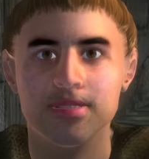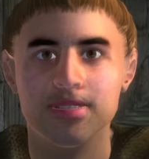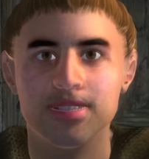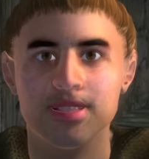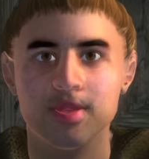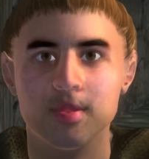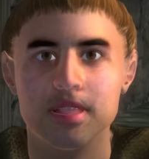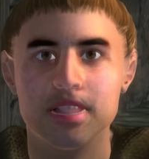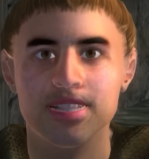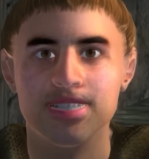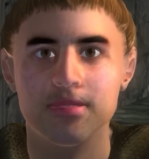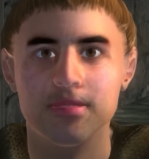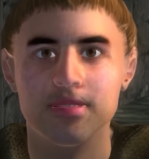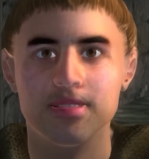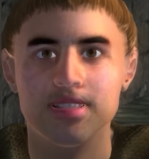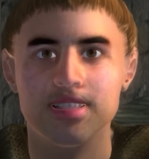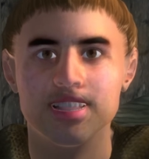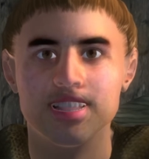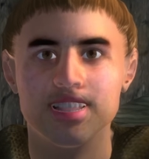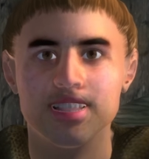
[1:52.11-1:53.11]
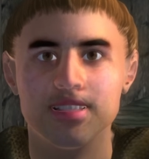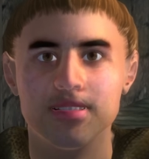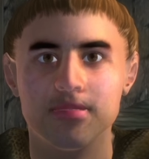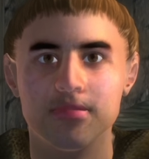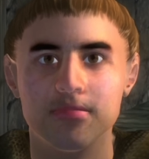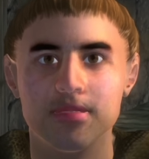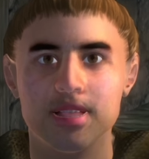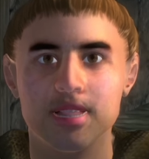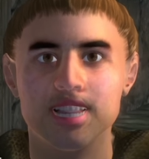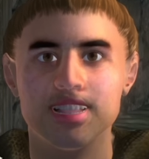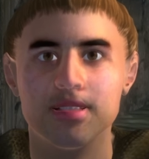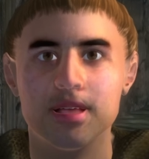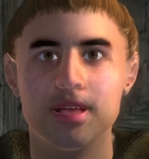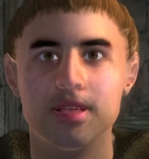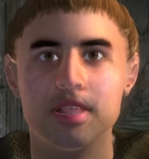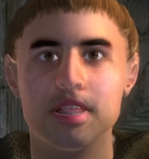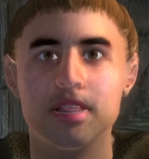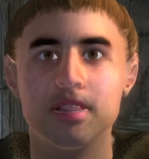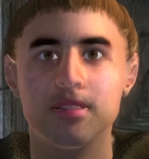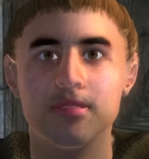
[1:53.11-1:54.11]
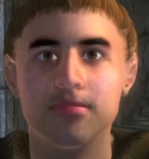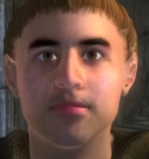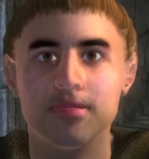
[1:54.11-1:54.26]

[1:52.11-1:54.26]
Quick! He may need our help.